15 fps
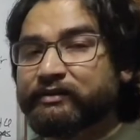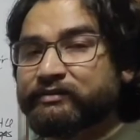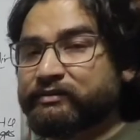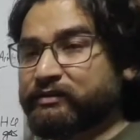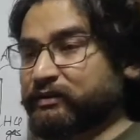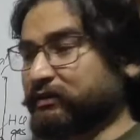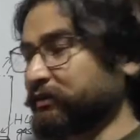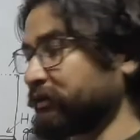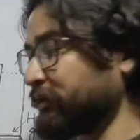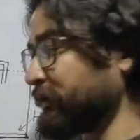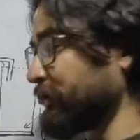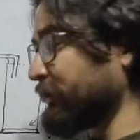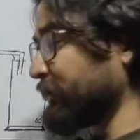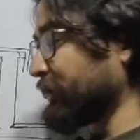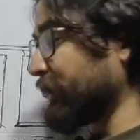HCl.
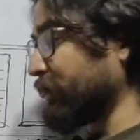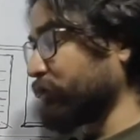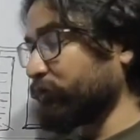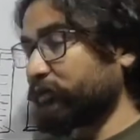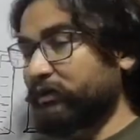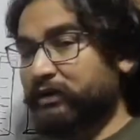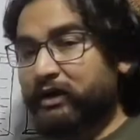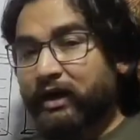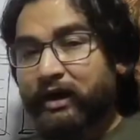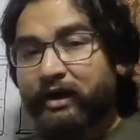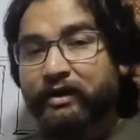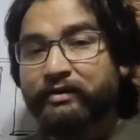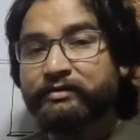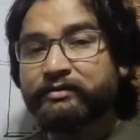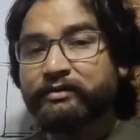Now the
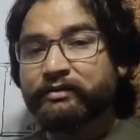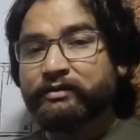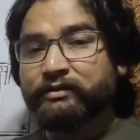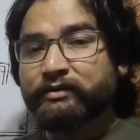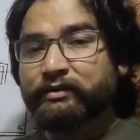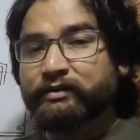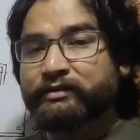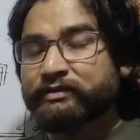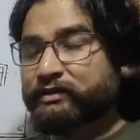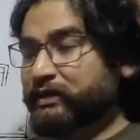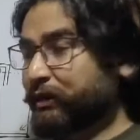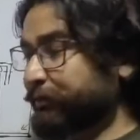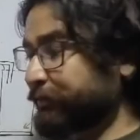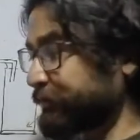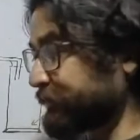last
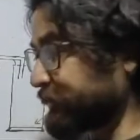step,